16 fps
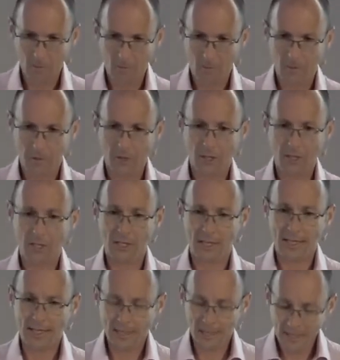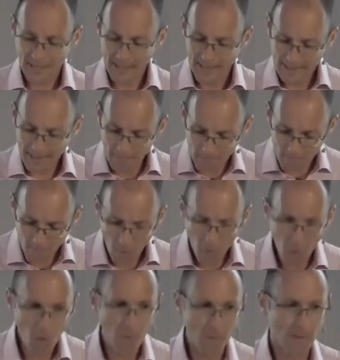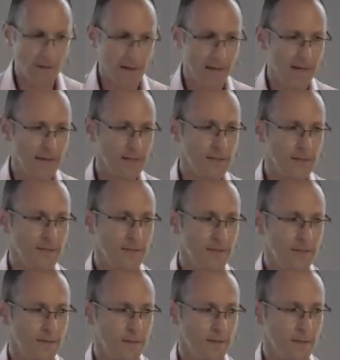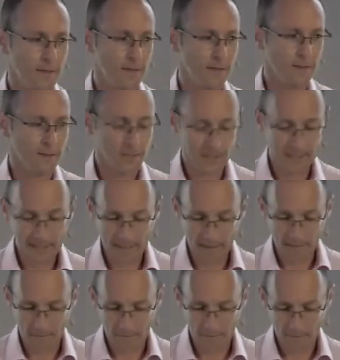but Jesus is saying actually it's more blessed to give.